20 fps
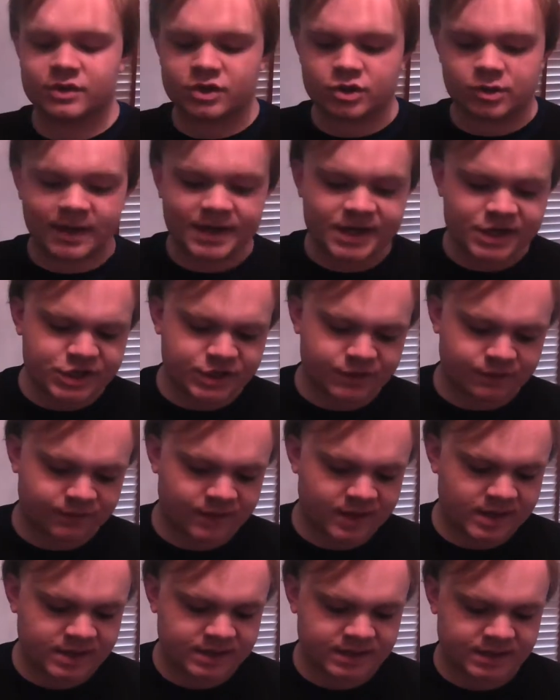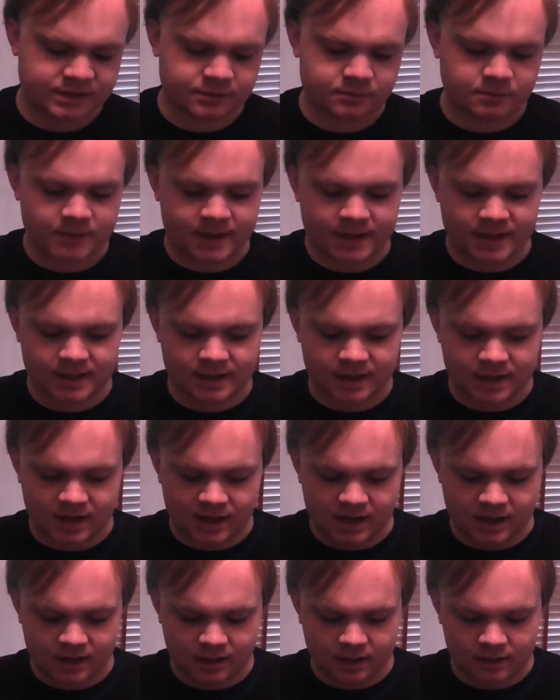Stranger Things is really
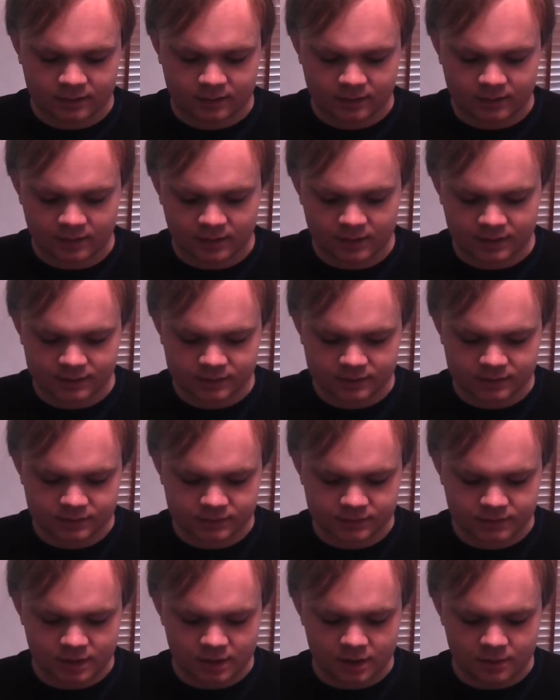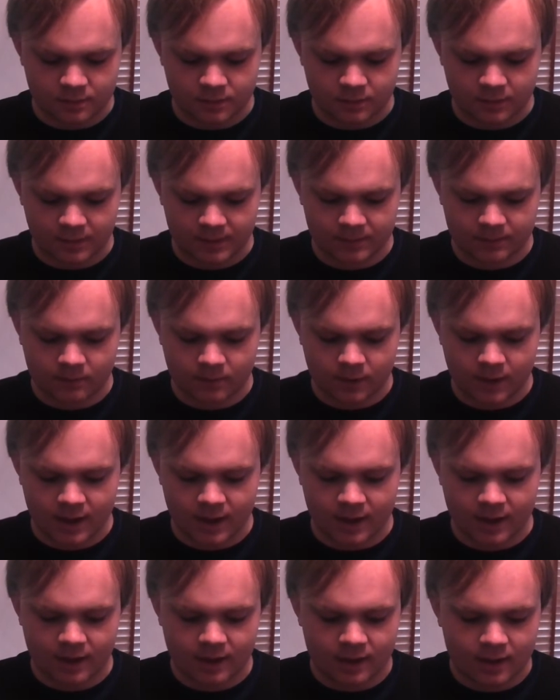good to the point
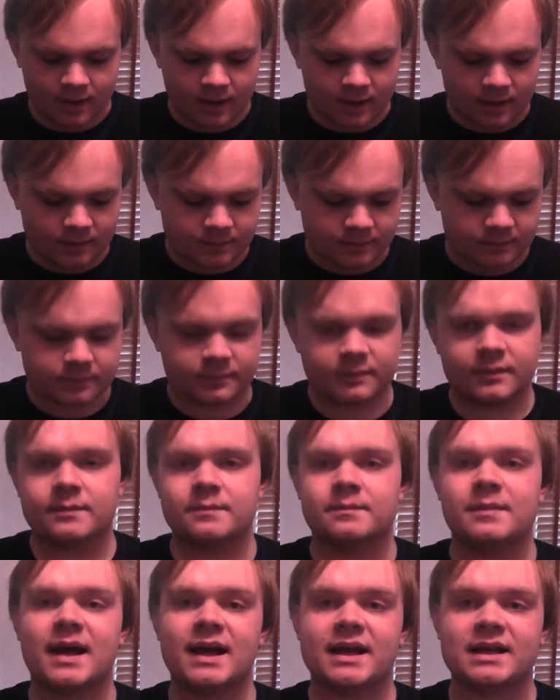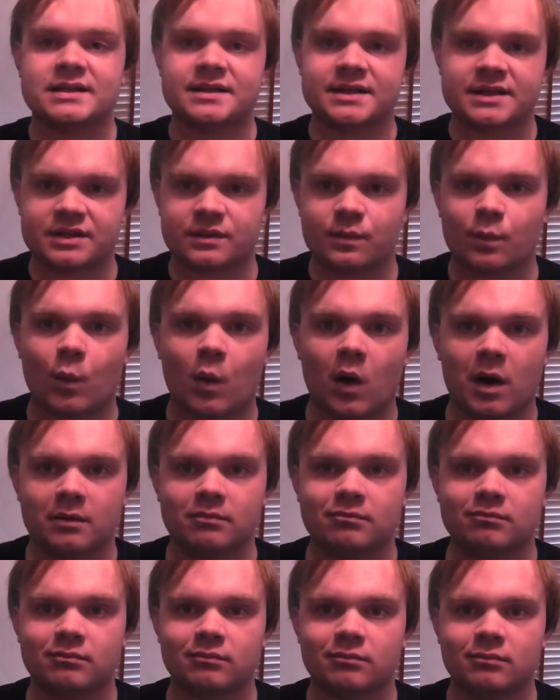where back in season
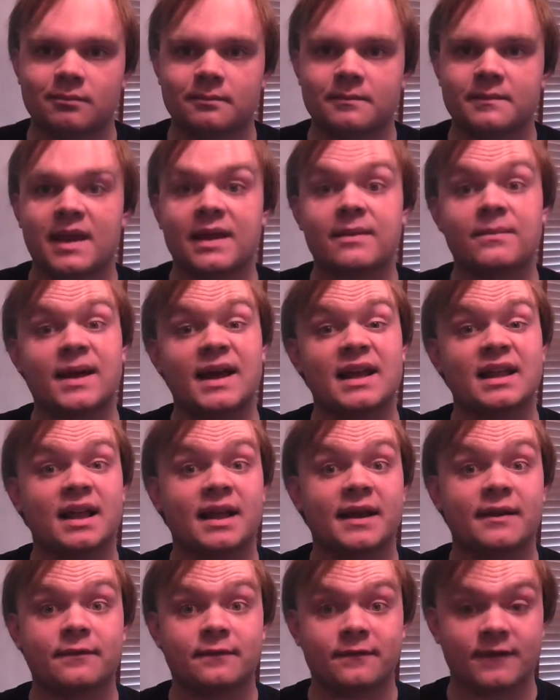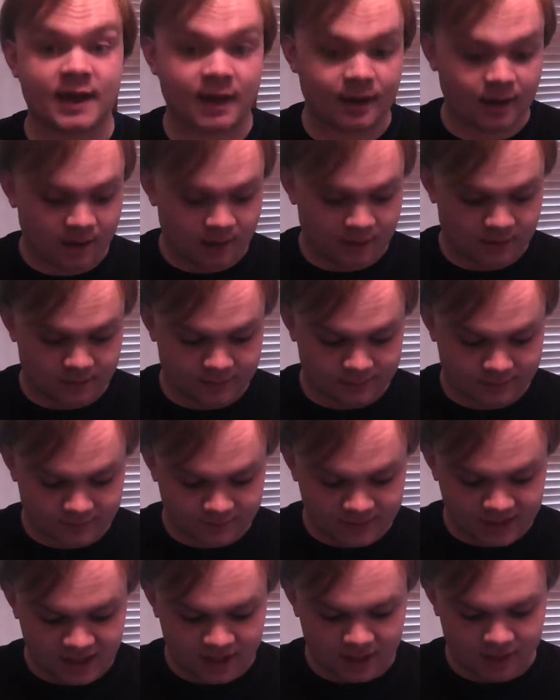1, they made a VR
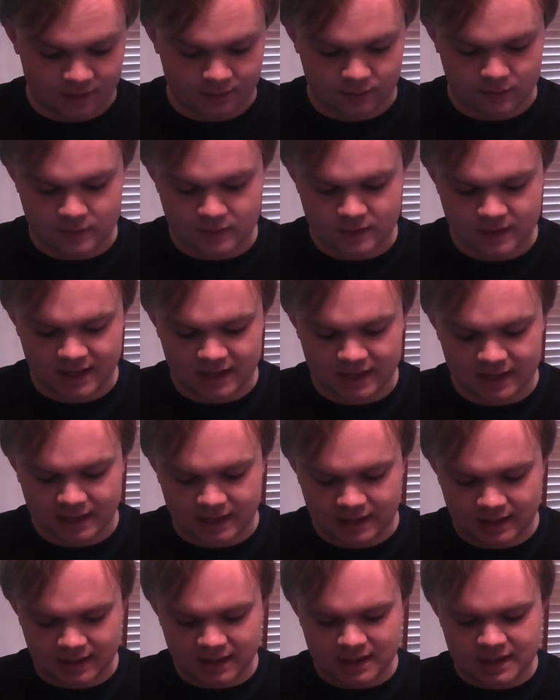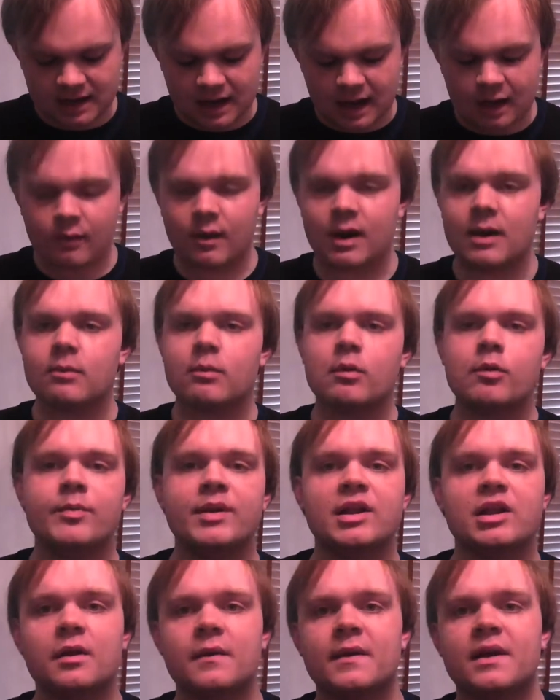video, they did. Now I will
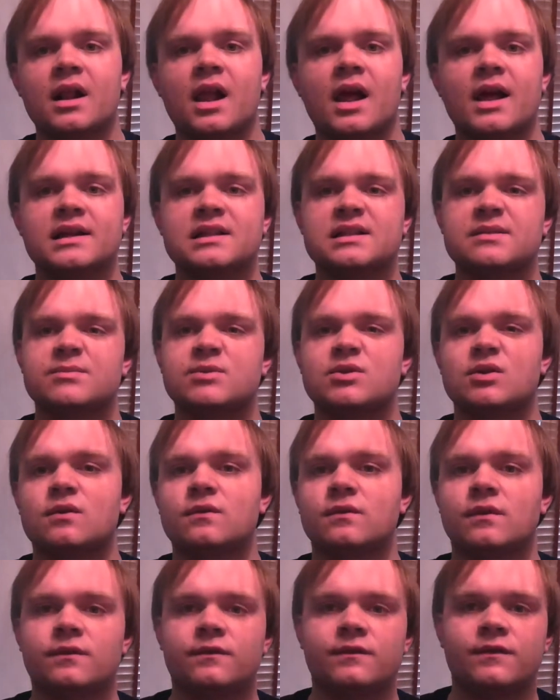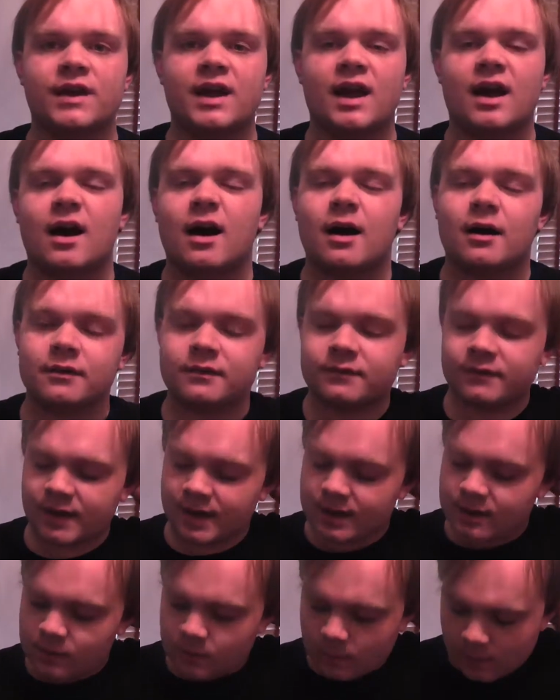be doing like some sort of a VR thing,